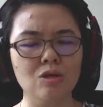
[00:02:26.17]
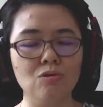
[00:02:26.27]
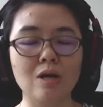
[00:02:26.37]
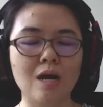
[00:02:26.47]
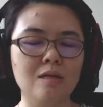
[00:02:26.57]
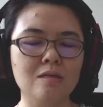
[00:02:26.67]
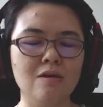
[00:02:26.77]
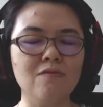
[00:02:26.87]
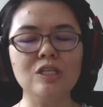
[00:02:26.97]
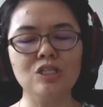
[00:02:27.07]
can't
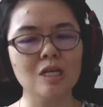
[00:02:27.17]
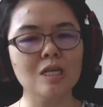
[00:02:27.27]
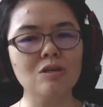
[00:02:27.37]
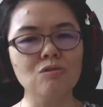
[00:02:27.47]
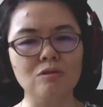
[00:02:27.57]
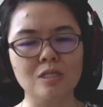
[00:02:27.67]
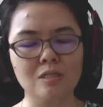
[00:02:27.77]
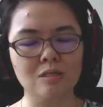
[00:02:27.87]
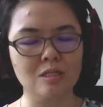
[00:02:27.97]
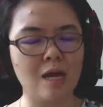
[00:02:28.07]
eventually you
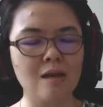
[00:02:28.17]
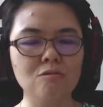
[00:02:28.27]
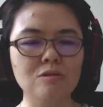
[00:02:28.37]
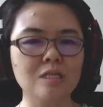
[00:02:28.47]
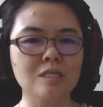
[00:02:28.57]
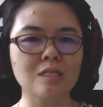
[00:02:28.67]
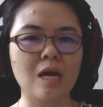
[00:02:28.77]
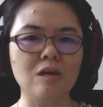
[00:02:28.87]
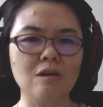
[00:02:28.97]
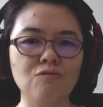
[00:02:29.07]
start losing
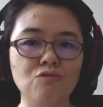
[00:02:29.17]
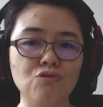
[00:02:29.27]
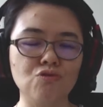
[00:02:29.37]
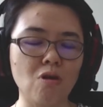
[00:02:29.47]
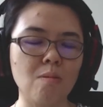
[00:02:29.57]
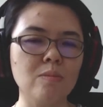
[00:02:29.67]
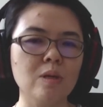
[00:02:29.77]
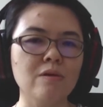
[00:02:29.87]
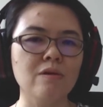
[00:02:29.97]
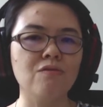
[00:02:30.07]
sight. You have to drop
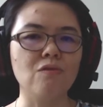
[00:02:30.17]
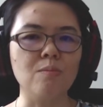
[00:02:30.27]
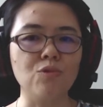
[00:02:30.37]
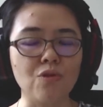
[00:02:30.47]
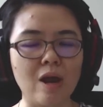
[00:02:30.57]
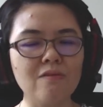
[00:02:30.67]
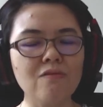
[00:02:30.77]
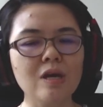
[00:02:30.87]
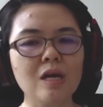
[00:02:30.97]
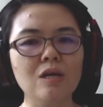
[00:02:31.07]
from
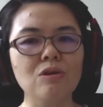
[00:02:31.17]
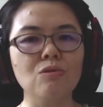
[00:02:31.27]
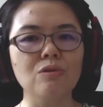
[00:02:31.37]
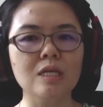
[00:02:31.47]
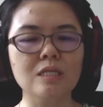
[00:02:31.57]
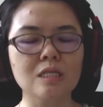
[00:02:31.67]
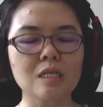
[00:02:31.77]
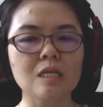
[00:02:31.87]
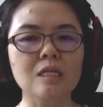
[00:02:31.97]
driving, you need certain